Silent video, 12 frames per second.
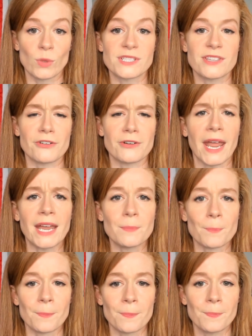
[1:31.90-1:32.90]
What's their
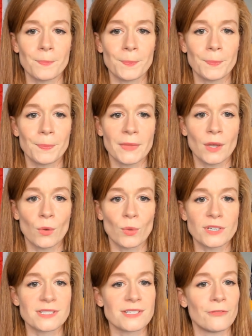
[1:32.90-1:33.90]
name?
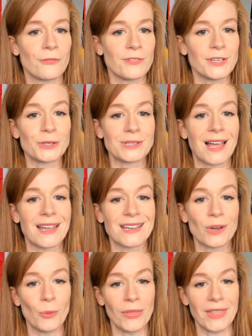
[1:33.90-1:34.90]
What does it feel
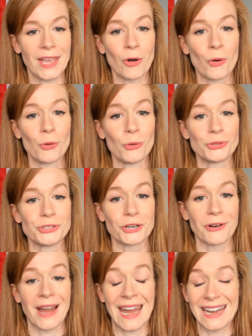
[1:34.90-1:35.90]
like when they hold
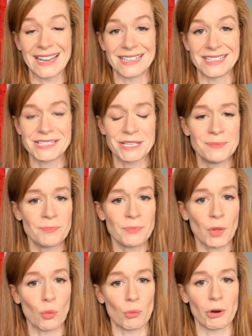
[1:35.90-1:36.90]
your hand?
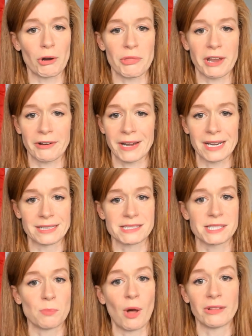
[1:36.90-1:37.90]
Or are their hands
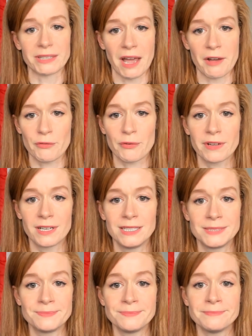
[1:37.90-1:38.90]
small enough
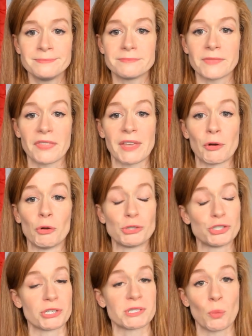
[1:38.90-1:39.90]
that they
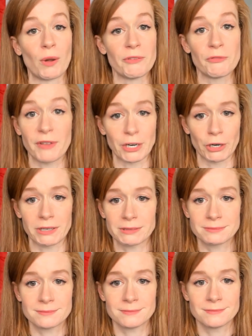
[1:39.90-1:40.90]
hold just one finger?
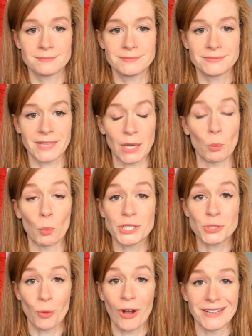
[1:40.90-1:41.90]
And
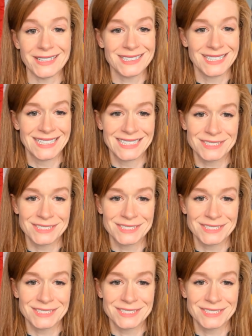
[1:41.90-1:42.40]
which one?